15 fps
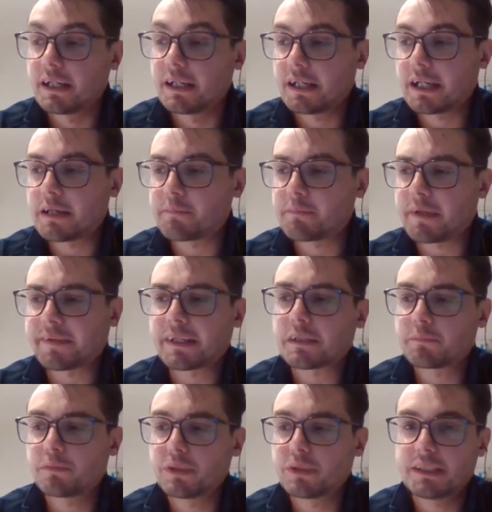
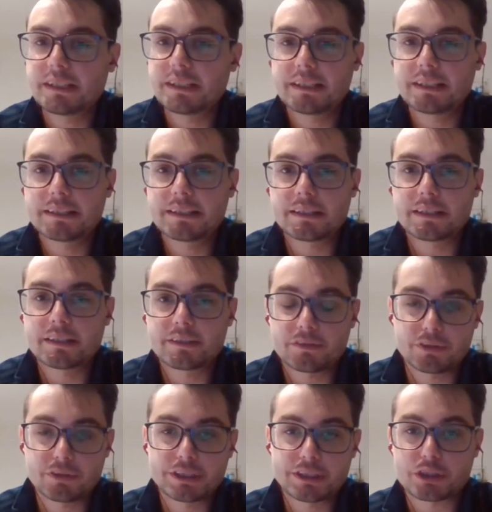We need the
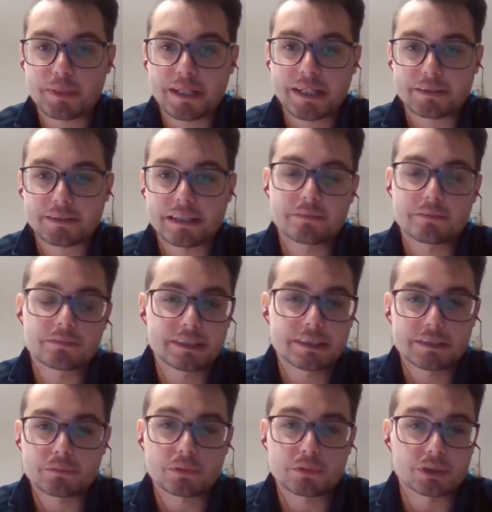research background because
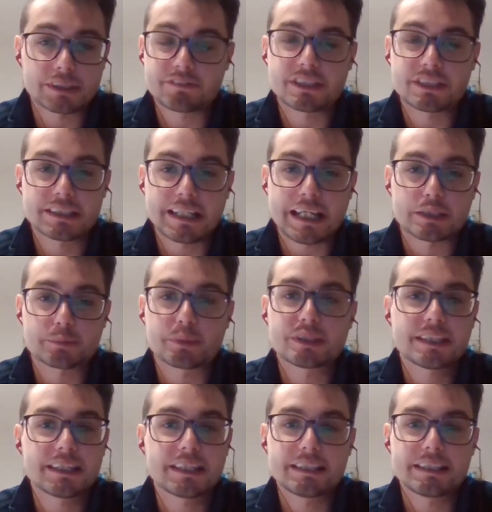it gives us the
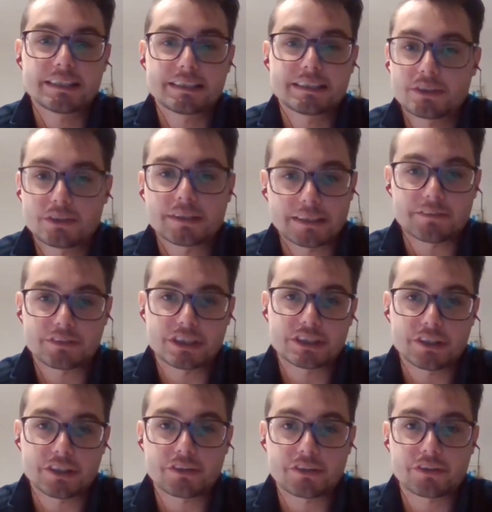expertise, and gives us
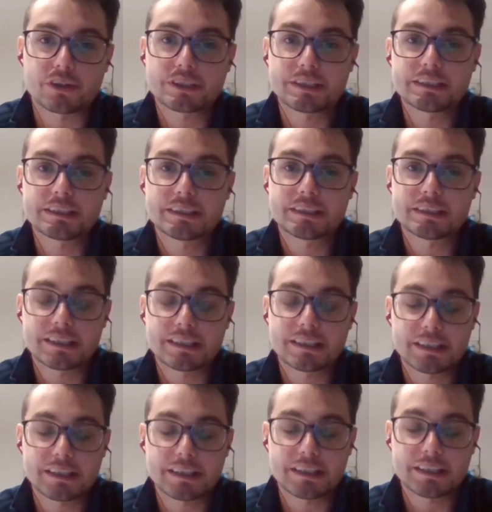the authority to
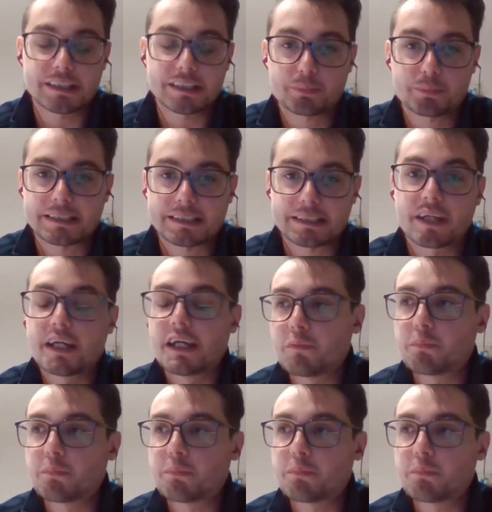give this perspective.